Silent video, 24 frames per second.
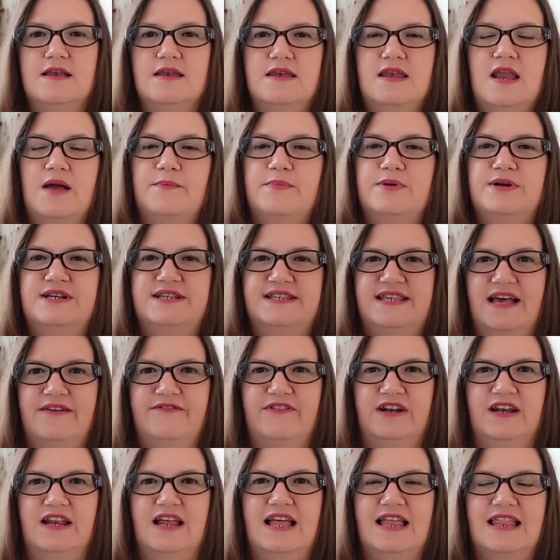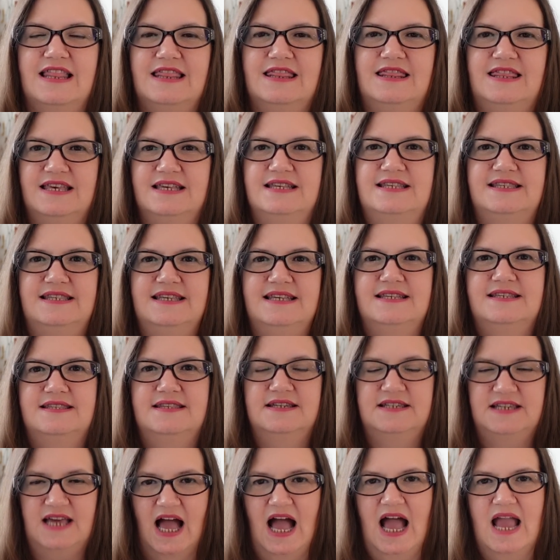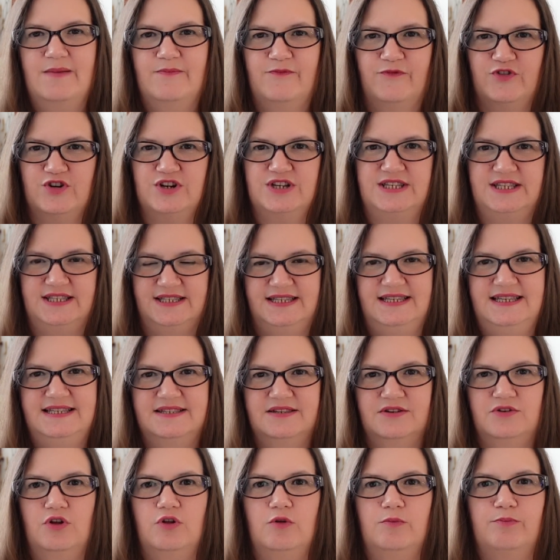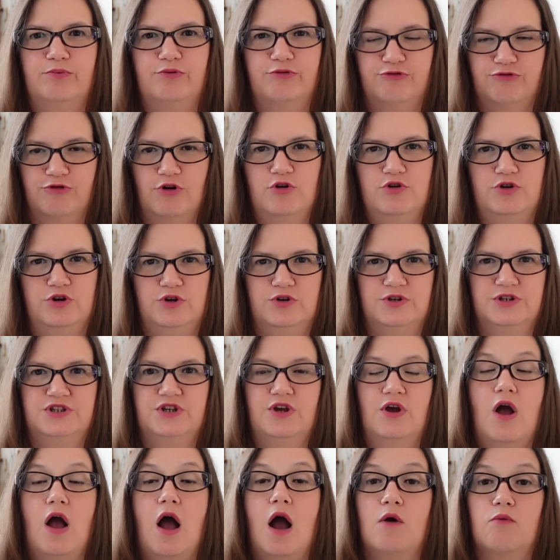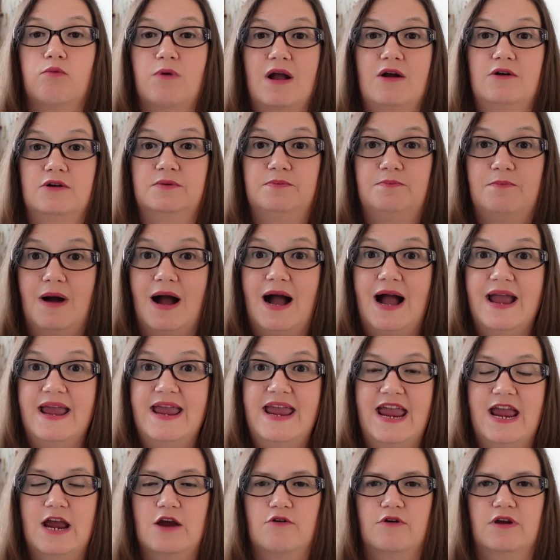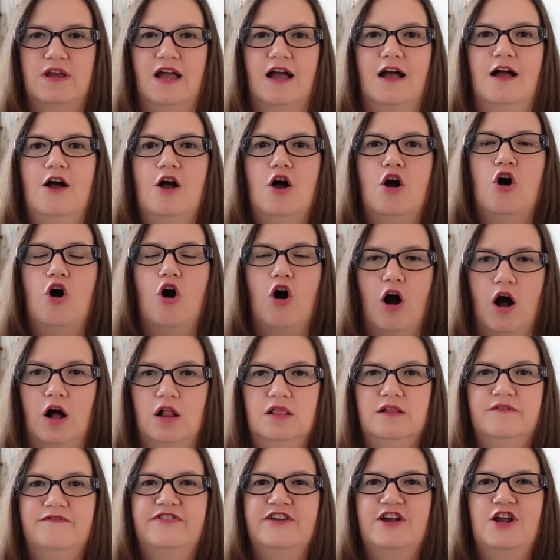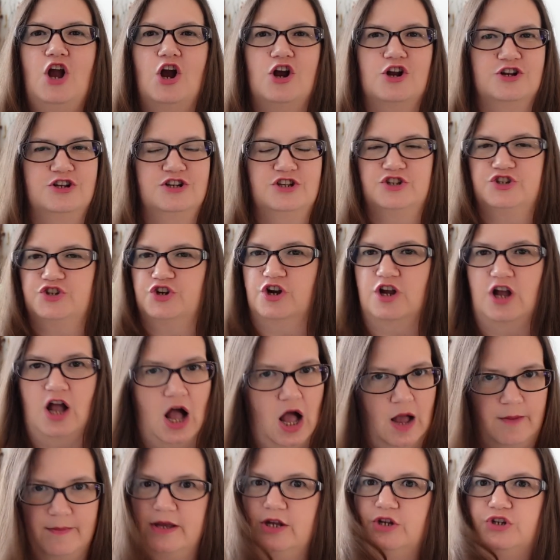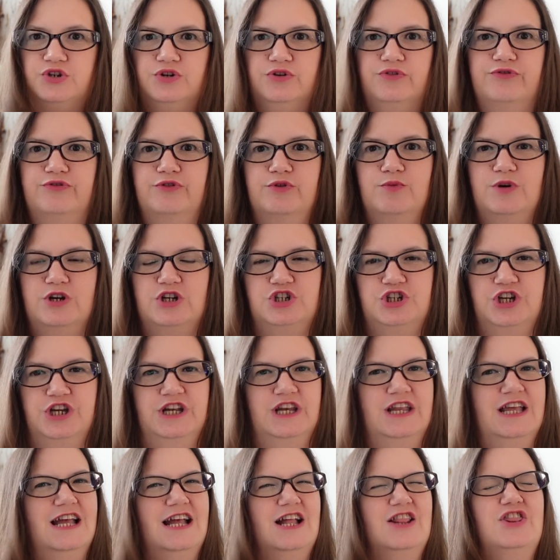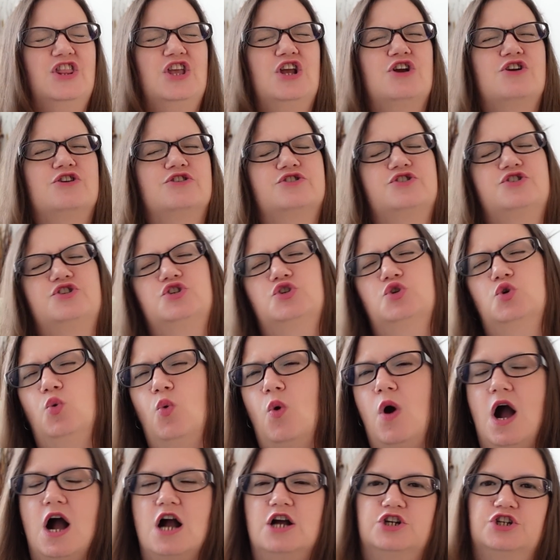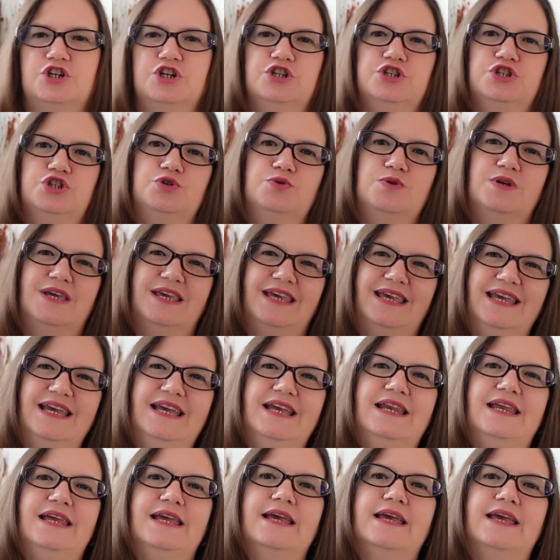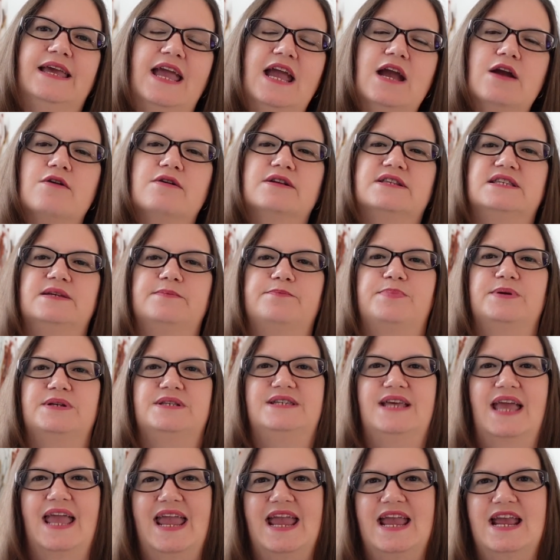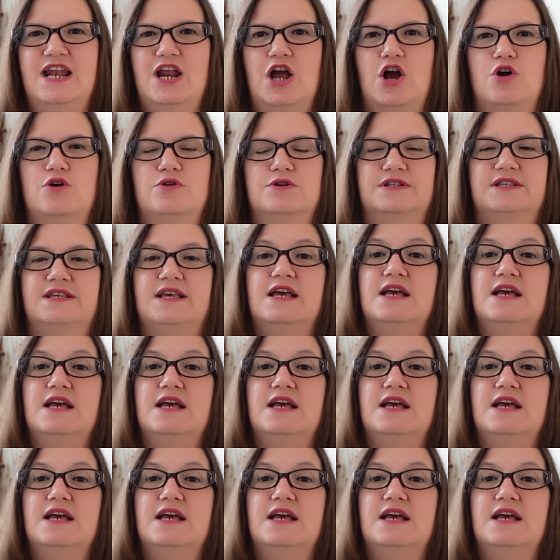Number 7, this is the time for seasonal produce. Around my area, all of the gardens are coming to fruition. There's squash and zucchini, carrots and potatoes,